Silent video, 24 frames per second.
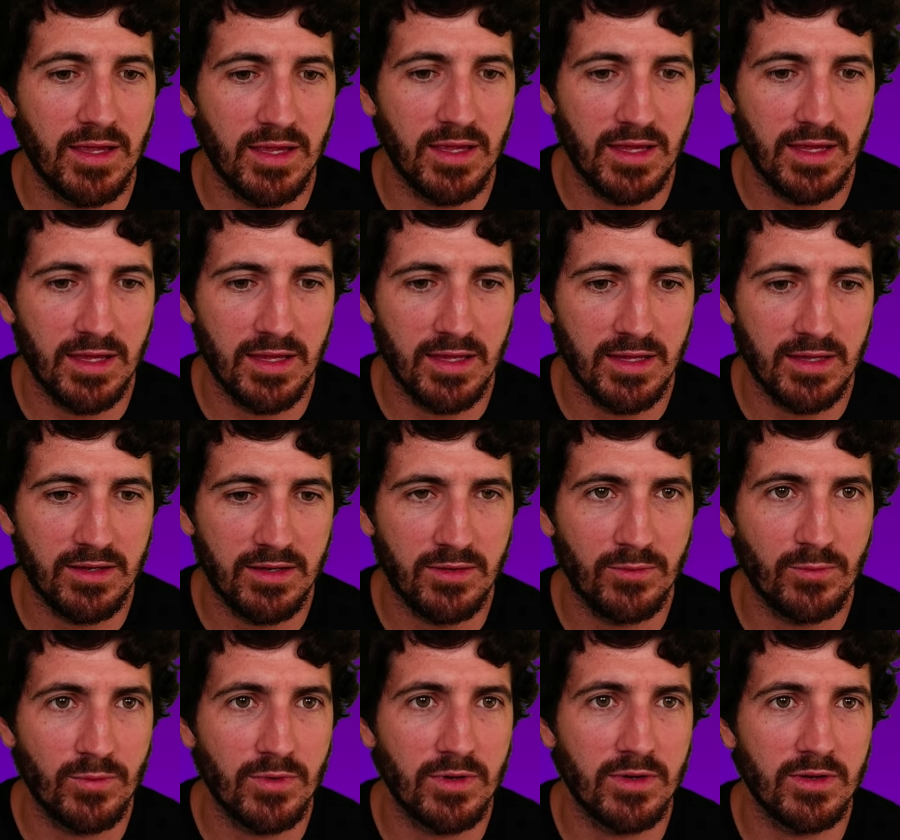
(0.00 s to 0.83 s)

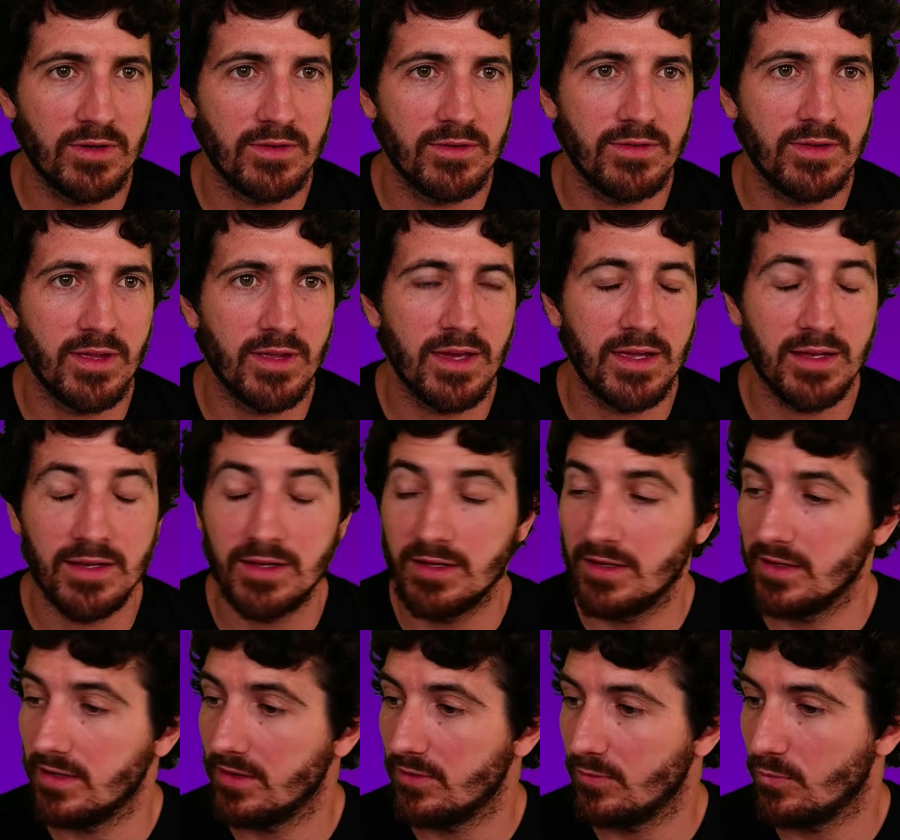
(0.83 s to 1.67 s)
and we're gonna sign
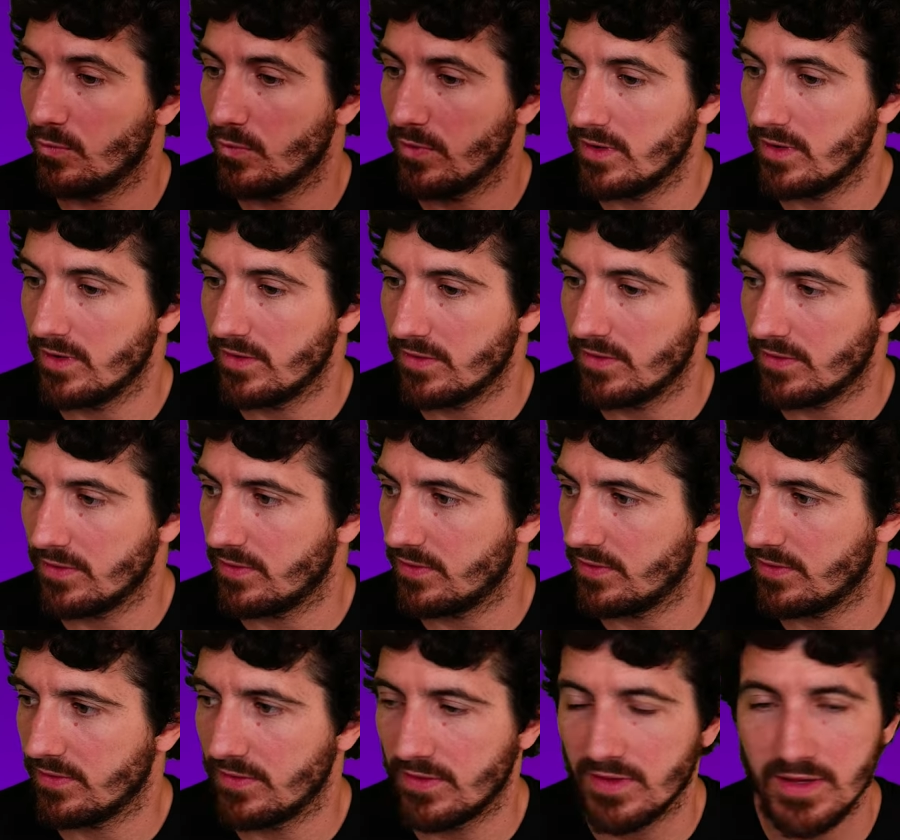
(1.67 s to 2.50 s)
in with
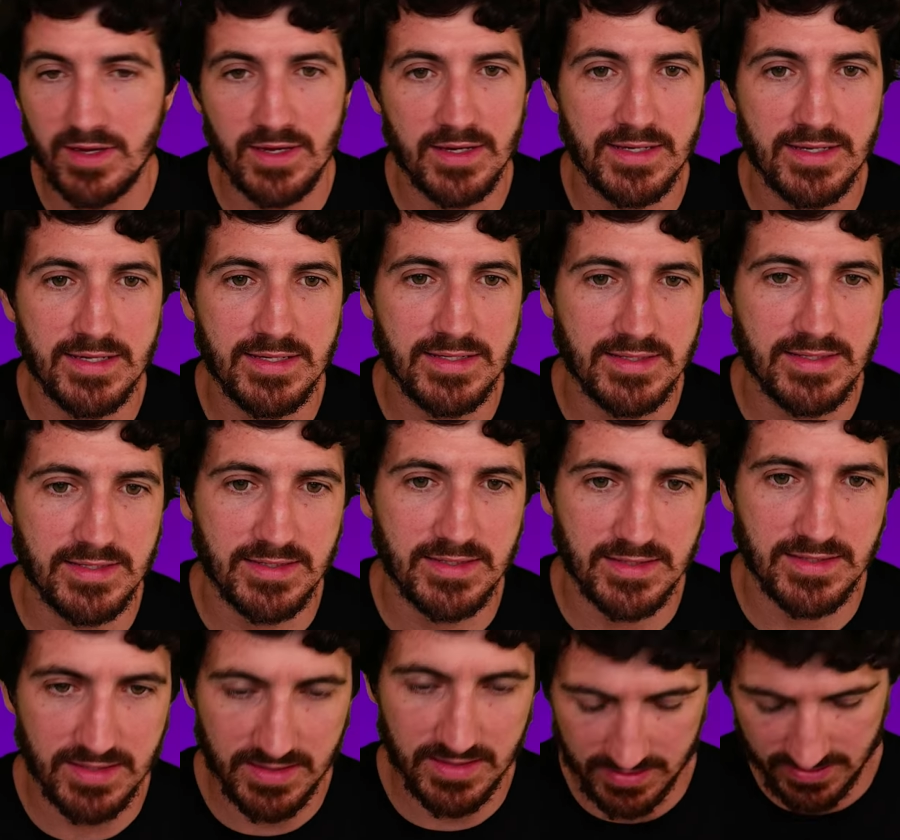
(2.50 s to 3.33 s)

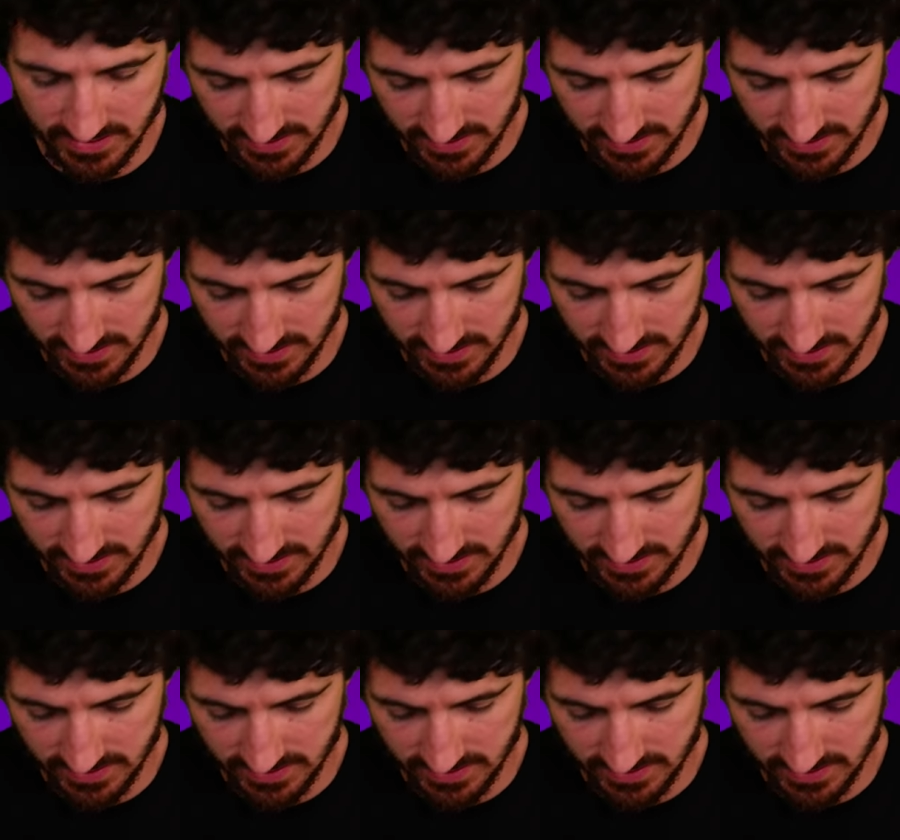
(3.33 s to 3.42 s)
this.